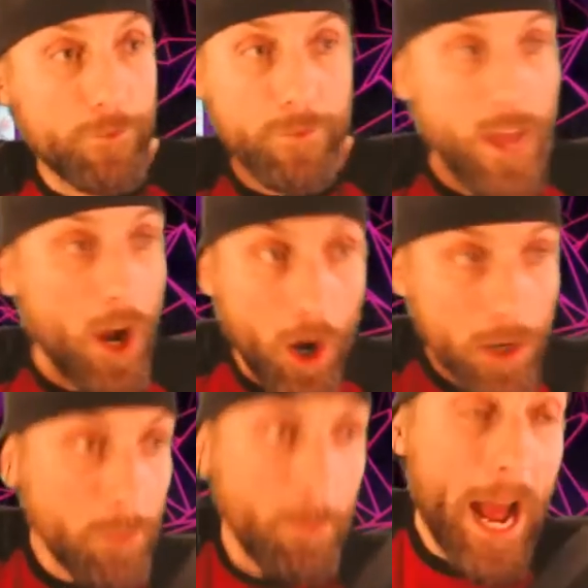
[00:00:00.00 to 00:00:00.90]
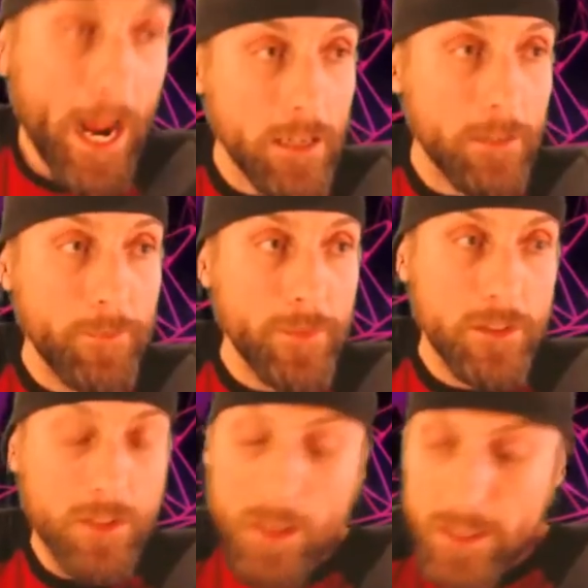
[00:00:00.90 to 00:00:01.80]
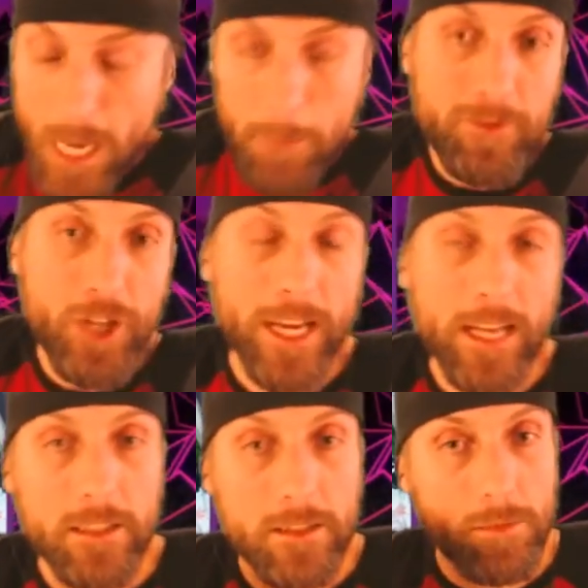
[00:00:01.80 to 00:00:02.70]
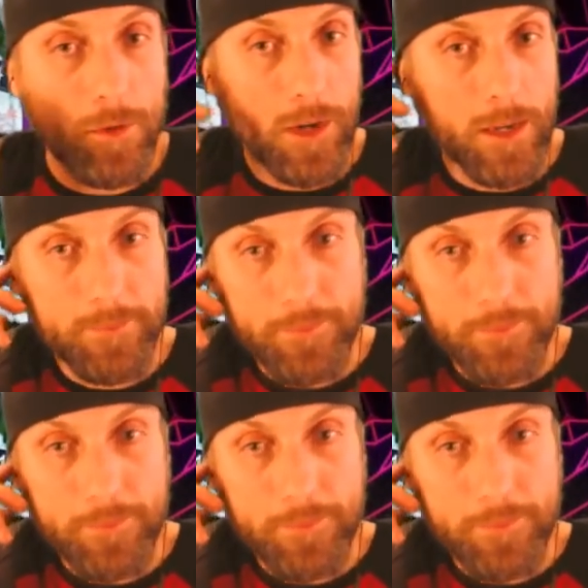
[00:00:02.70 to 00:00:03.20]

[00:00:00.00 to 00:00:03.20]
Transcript: that harken back to the time of gigantism, okay?